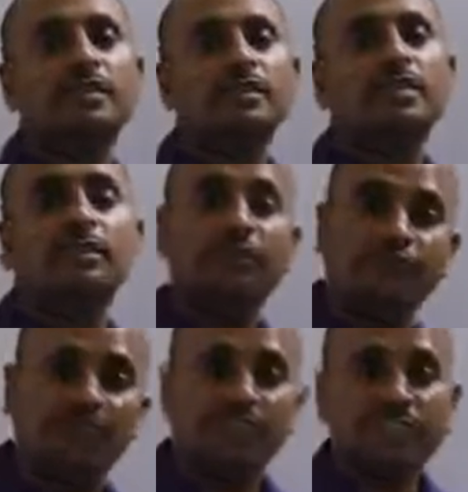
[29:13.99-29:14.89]
that
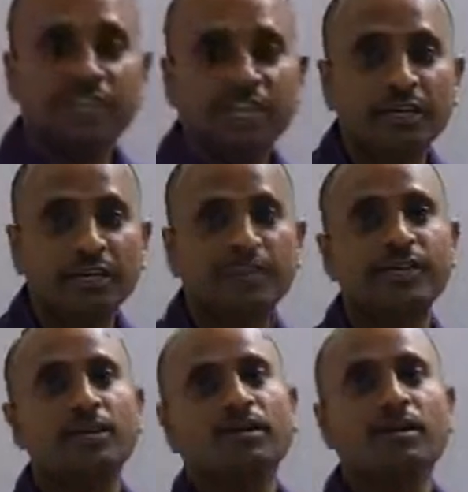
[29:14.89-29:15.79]
differentiate
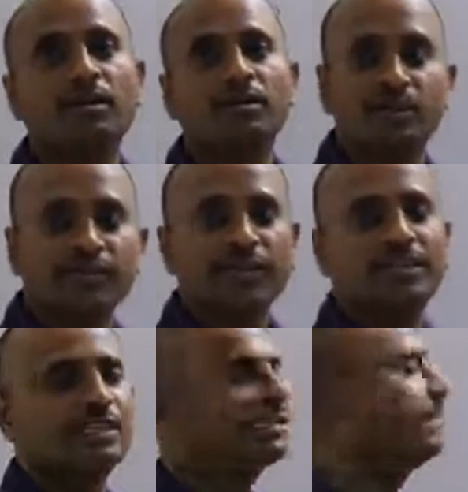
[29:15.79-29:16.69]
between living things